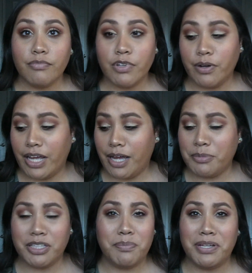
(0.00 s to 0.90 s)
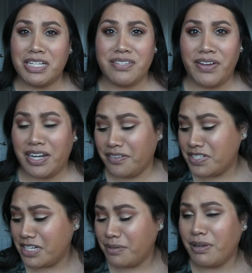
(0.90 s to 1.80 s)
Okay, I'm not the biggest fan of
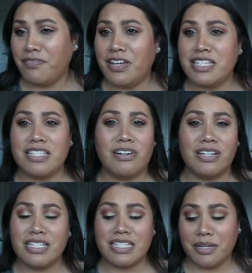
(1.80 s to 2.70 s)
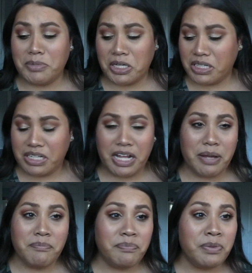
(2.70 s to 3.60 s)
setting my face, honestly, I'm not gonna
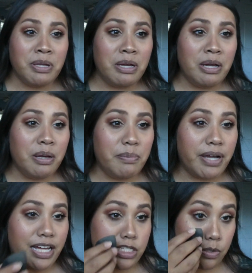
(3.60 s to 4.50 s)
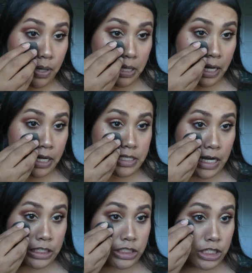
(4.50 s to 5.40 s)
lie. But yeah, so while that is
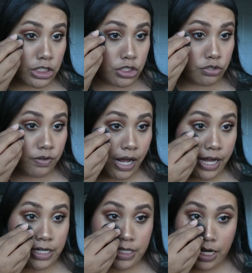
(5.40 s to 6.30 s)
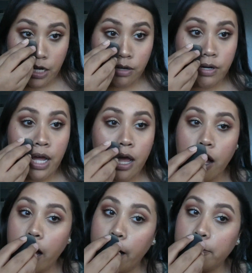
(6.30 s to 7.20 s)
actually drying down,
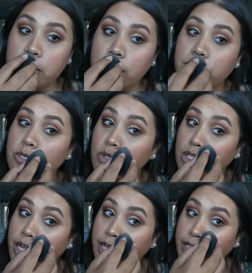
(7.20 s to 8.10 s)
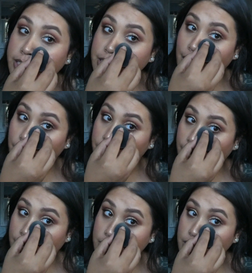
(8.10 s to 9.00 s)
I'm just going to lightly tap
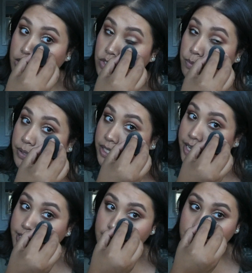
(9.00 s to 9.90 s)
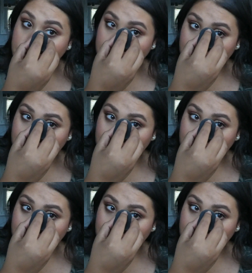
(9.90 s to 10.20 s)
that into place.